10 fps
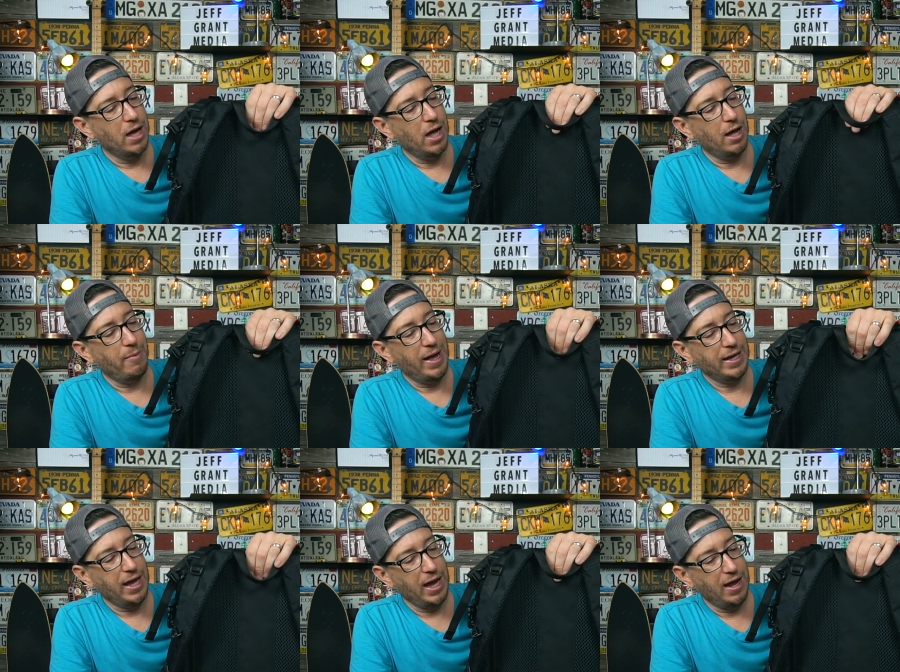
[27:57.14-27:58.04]
I
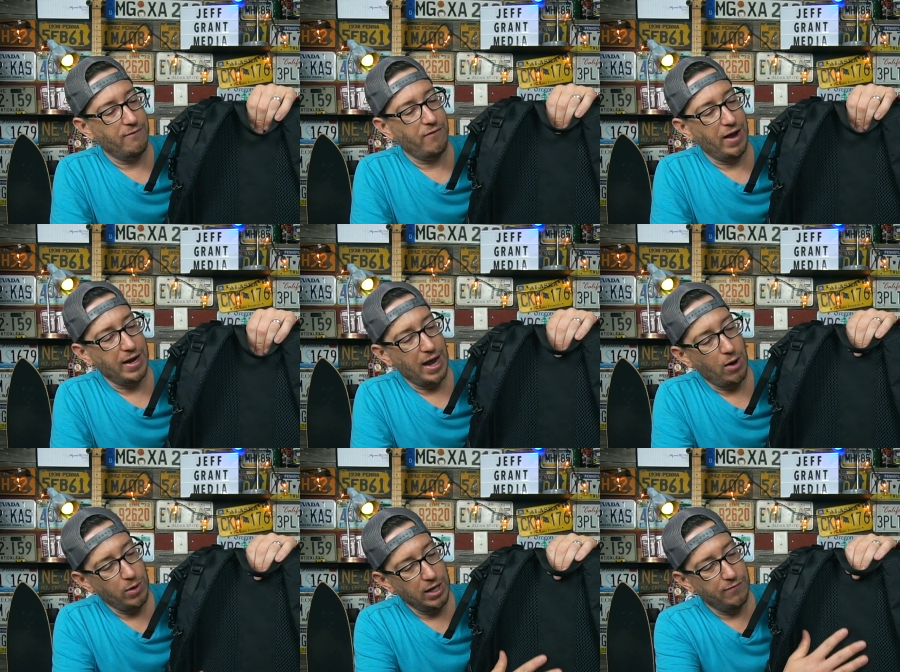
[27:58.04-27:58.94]
can find
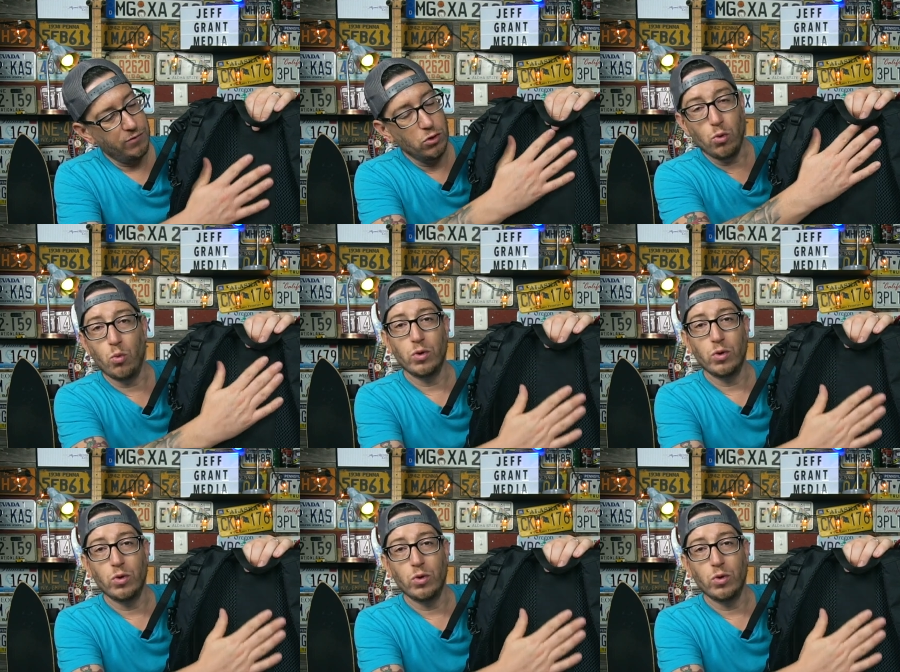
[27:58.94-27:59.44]
out. If you